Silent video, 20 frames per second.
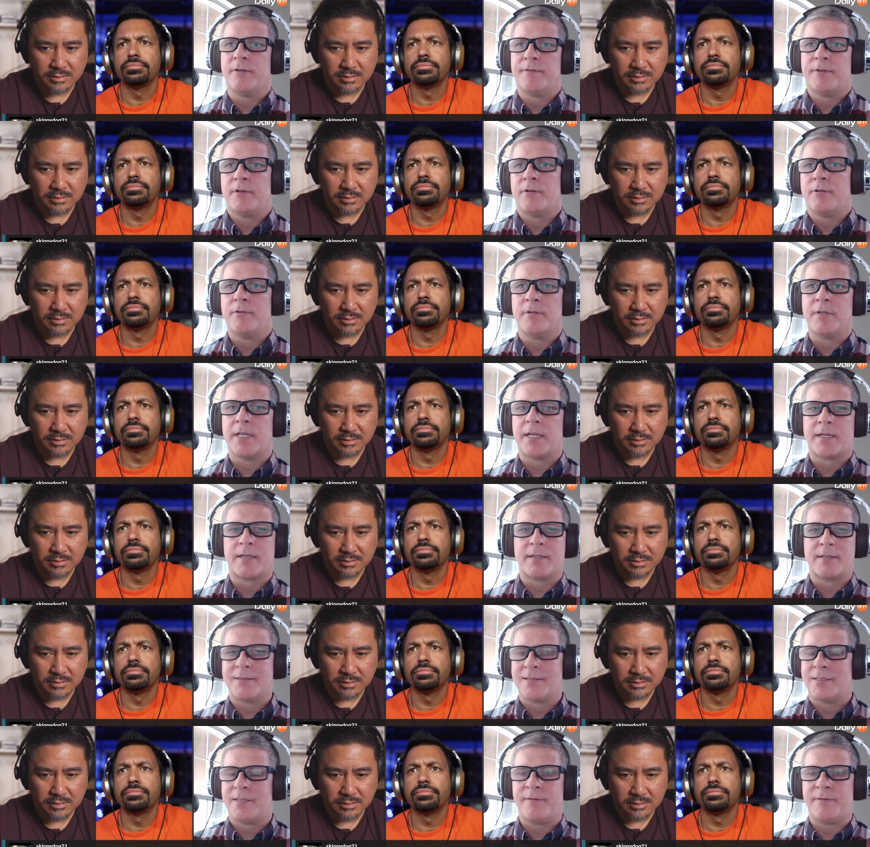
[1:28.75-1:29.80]
Speaker 1: If you're doing like
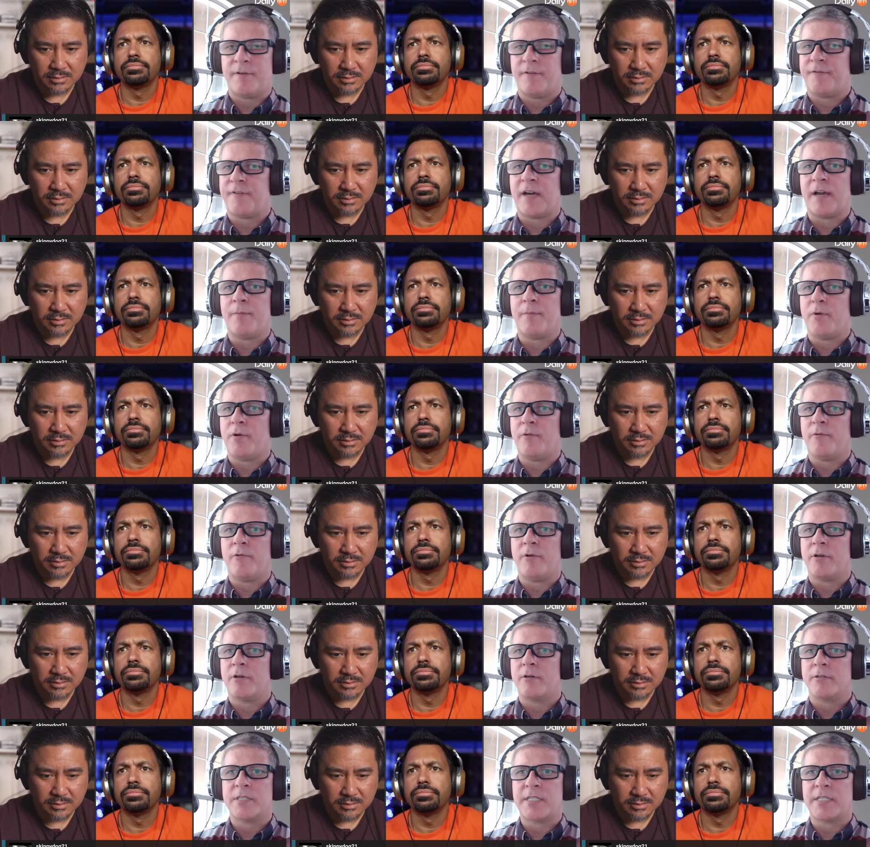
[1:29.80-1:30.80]
even a 5.1 or